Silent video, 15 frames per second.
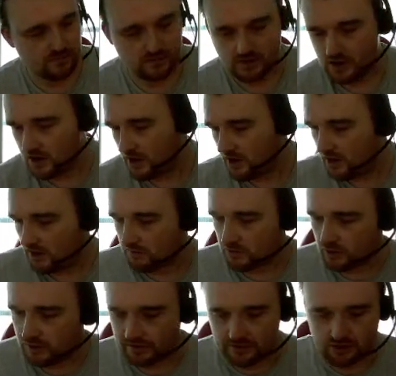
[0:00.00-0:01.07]
I'm
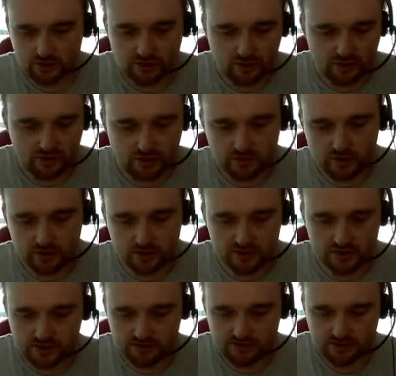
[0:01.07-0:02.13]
going to have a look on the book
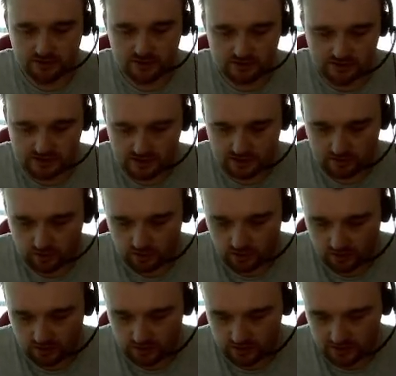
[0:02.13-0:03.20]
and see if I can see
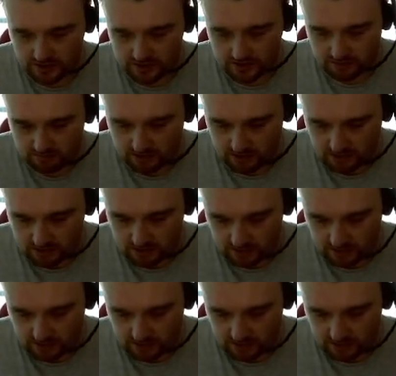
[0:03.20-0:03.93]
what the symbol is